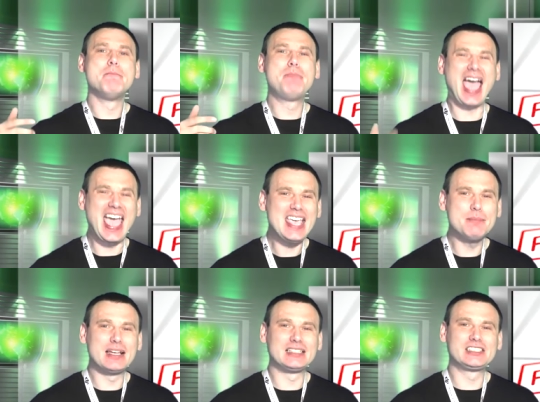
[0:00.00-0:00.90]

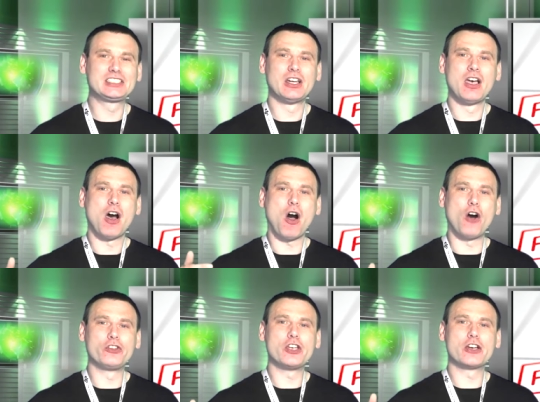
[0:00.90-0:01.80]
payments
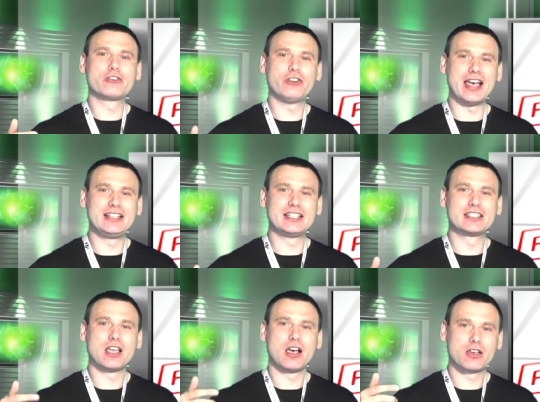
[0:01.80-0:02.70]
on your credit
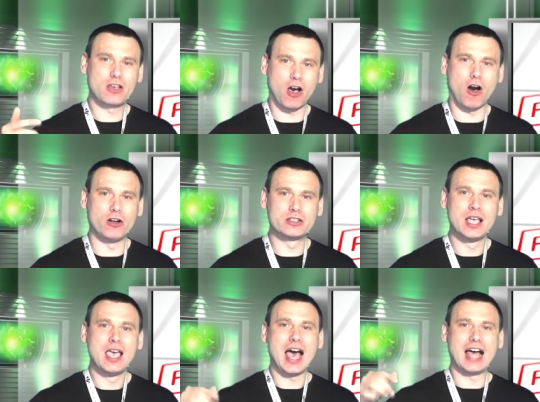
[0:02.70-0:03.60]
card
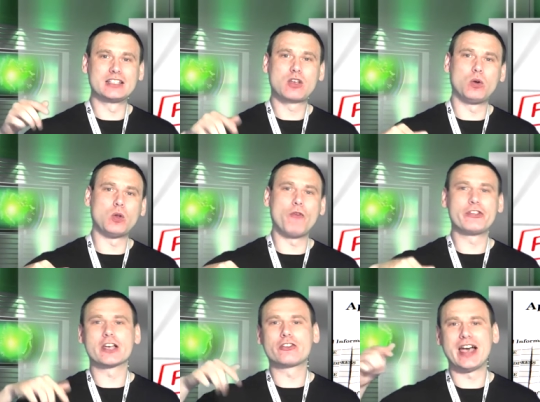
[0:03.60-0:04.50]
and going over
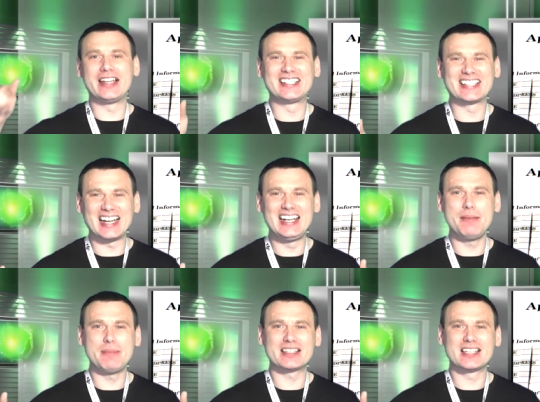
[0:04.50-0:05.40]
your credit
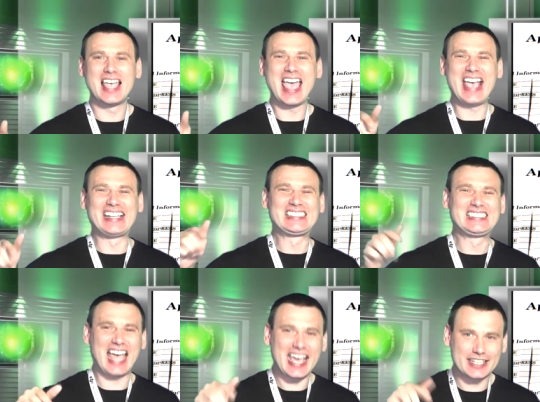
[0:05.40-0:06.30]
limit,
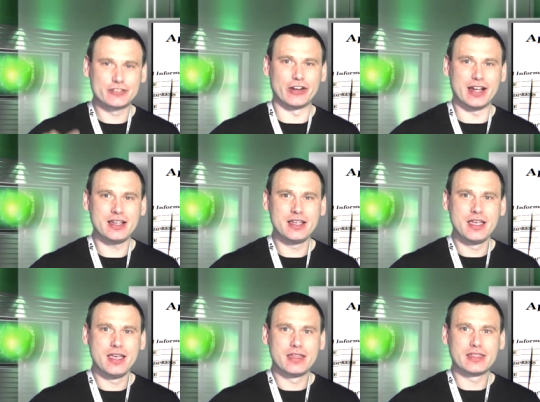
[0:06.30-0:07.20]
etc.,
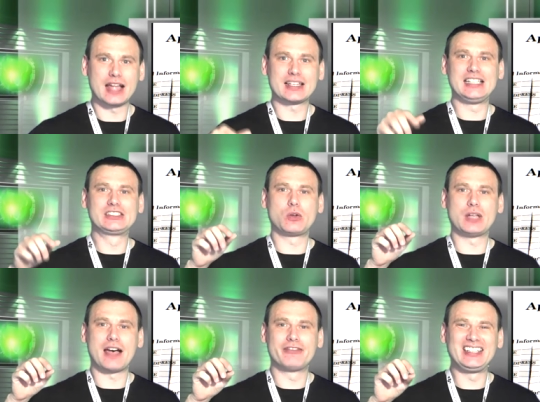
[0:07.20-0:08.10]
that is going to
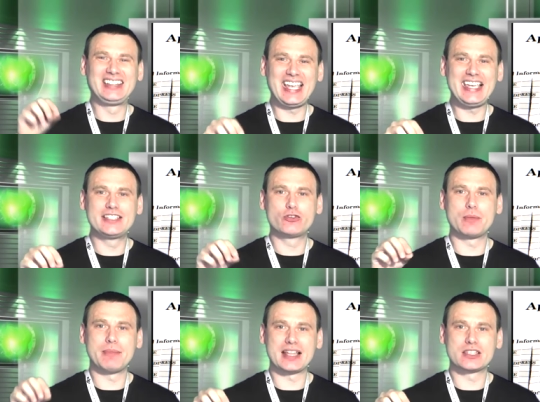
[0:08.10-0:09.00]
have
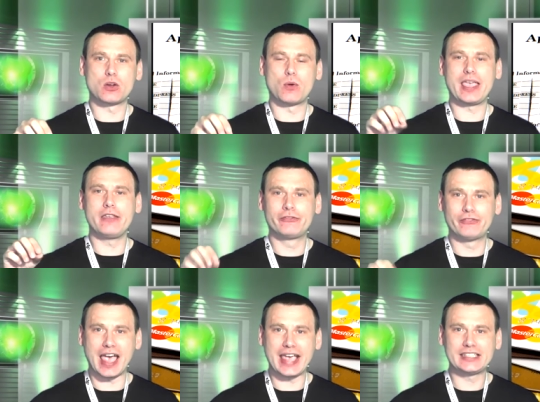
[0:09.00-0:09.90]
detrimental
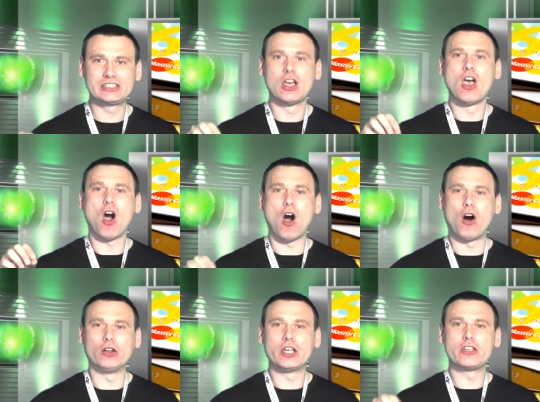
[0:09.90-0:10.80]
effects
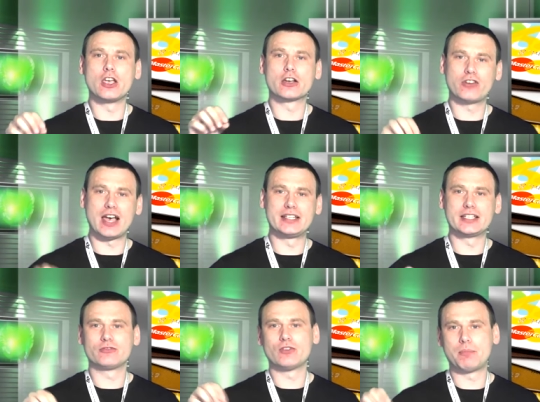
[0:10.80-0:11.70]
on your
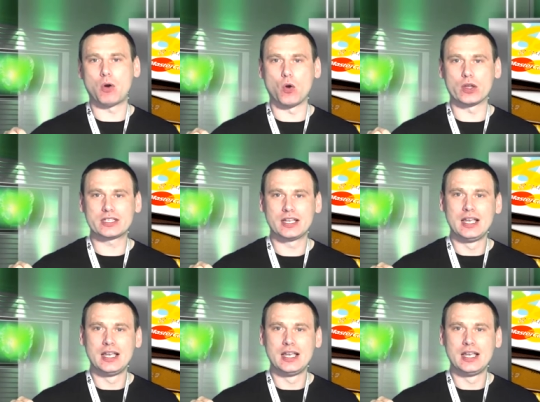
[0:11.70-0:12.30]
credit report